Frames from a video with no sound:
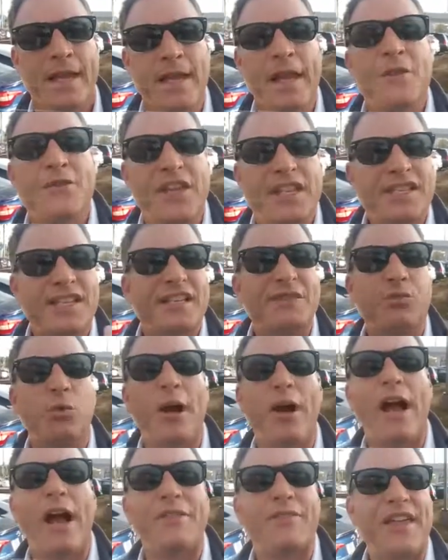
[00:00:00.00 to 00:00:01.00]
This is
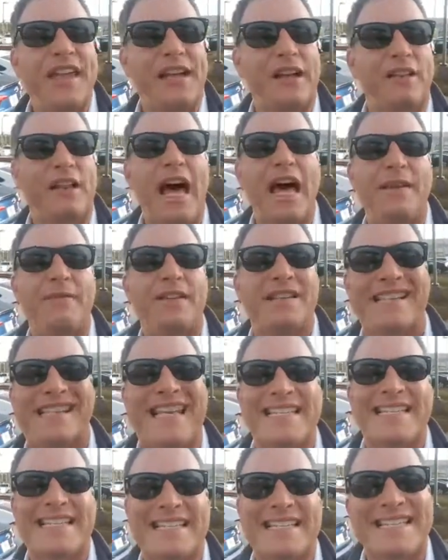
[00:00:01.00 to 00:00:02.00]
where I think a lot of us
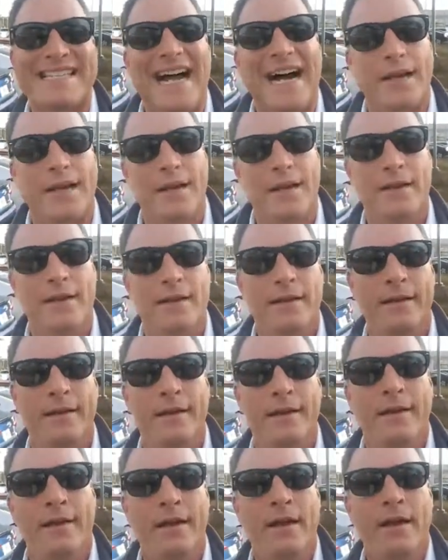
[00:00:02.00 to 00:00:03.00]
get stuck.
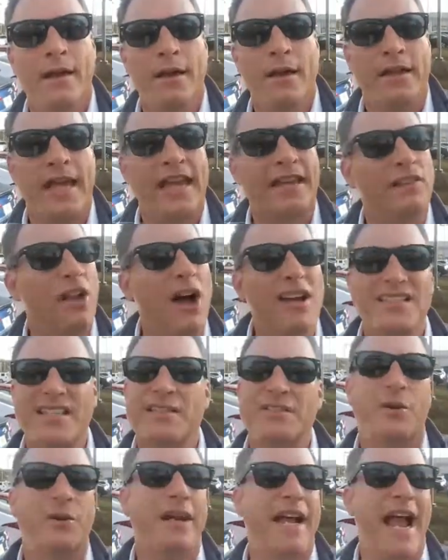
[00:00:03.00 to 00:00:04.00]
Okay,
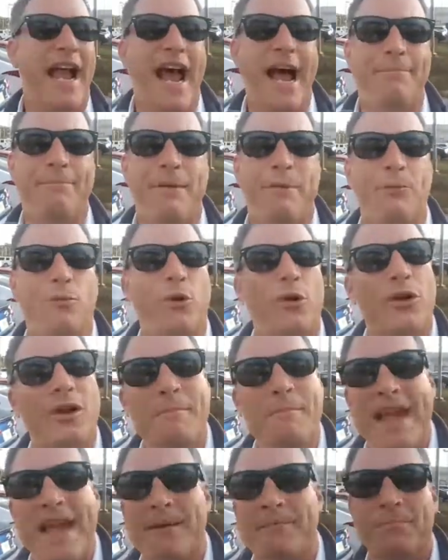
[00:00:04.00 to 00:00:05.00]
losses are going to happen. We're going to
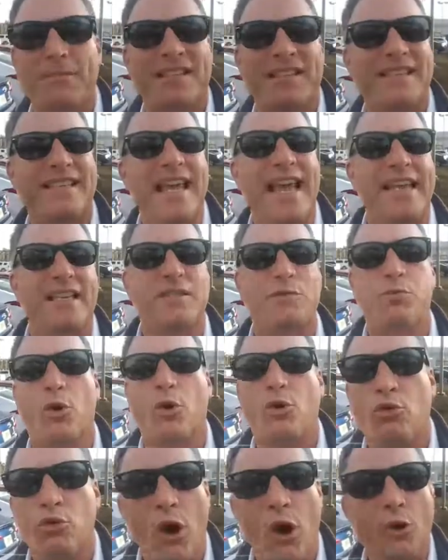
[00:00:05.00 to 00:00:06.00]
make mistakes. We're
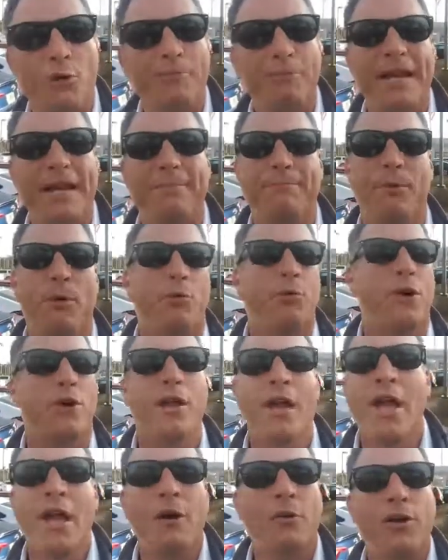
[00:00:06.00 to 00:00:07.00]
grown people.
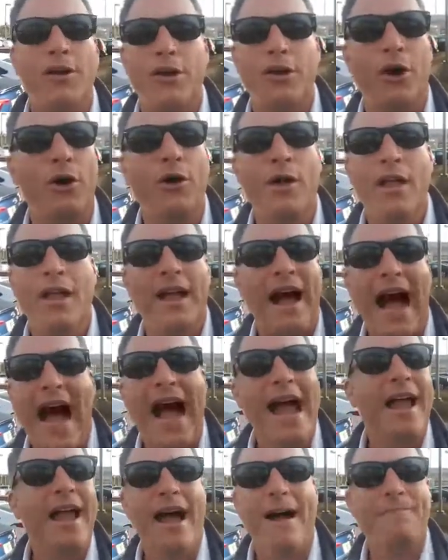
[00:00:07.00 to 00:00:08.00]

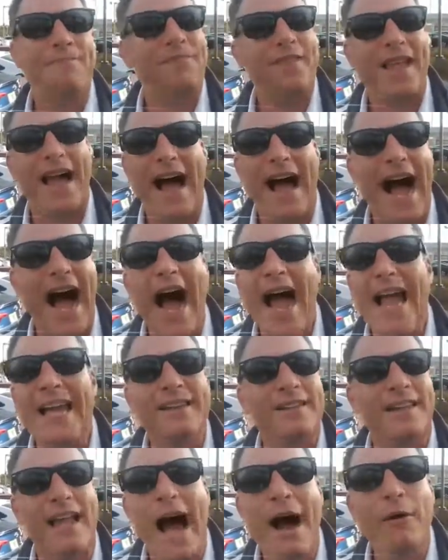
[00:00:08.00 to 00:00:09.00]
I
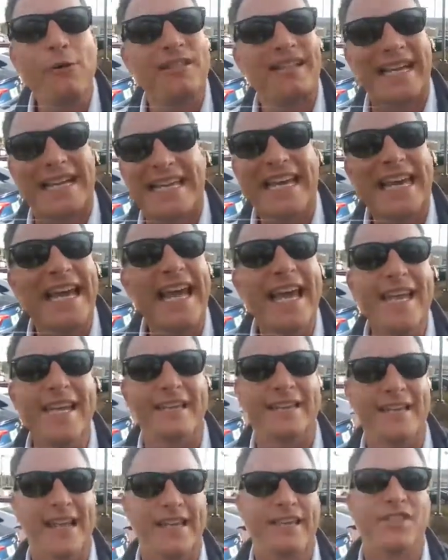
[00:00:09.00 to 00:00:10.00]
was a kid
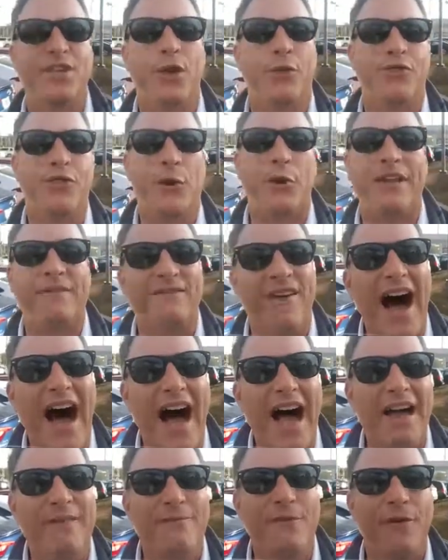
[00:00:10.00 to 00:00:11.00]
until
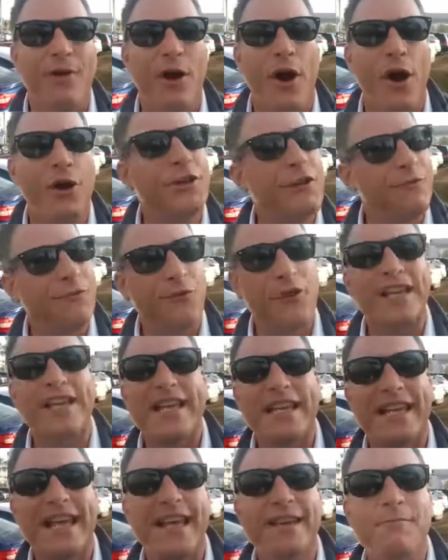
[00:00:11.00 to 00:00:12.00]
35. Are you
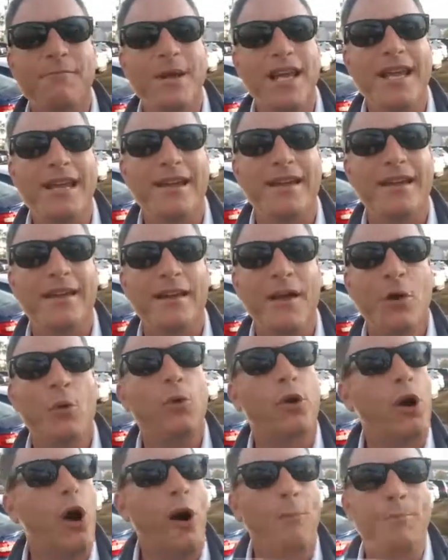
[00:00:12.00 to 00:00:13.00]
freaking kidding me?
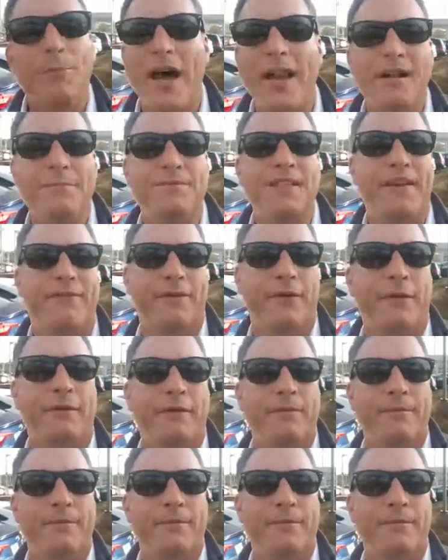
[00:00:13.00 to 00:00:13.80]
We're all brought up different.